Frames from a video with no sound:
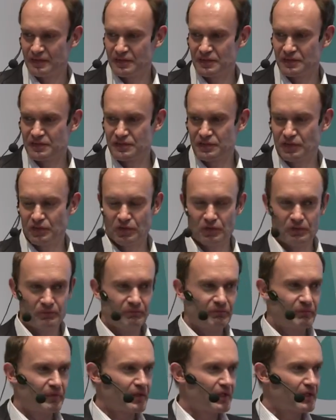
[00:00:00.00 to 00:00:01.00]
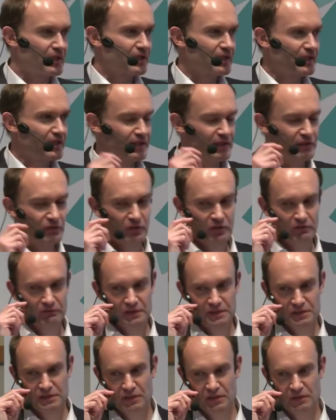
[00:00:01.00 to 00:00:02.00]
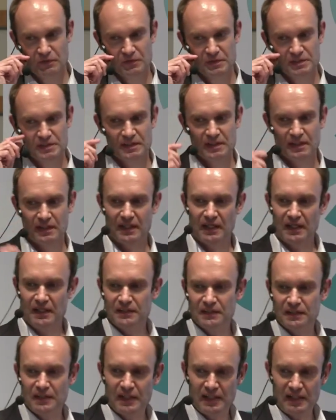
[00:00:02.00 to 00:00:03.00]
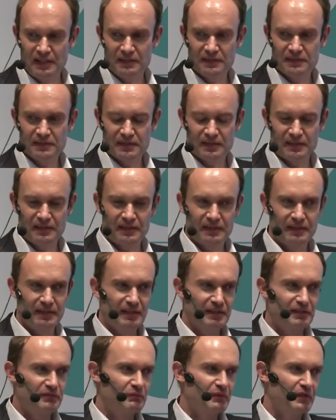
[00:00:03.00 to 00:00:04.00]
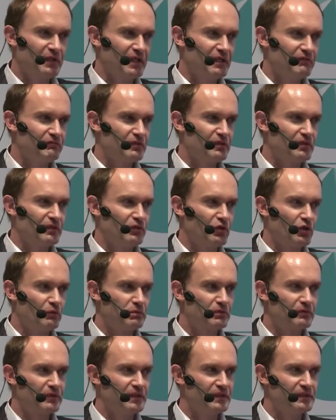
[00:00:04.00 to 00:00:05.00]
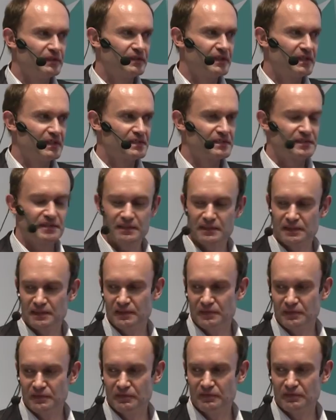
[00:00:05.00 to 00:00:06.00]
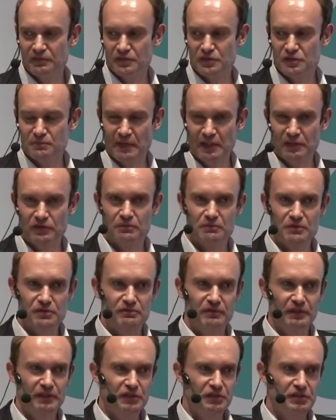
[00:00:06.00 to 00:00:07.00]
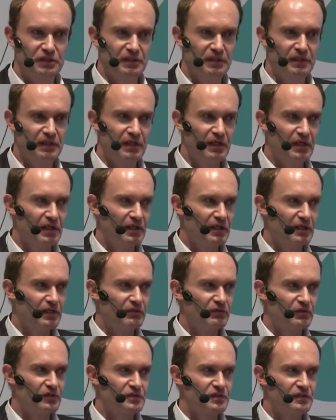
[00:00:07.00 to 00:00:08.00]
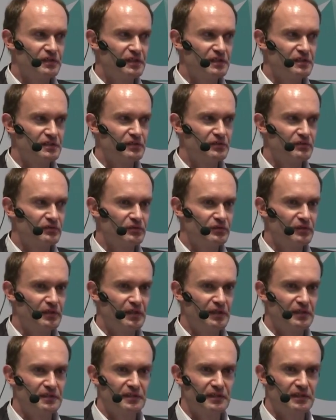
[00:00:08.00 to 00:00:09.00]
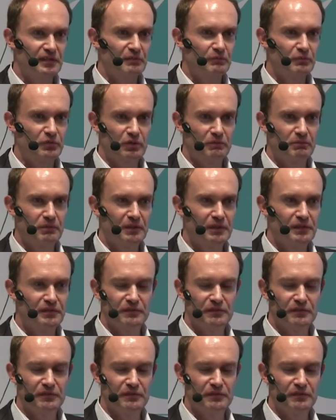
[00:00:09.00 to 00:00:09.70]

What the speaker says: So that always goes hand in hand, that whenever an operator does a spectrum strategy, he also needs to do that properly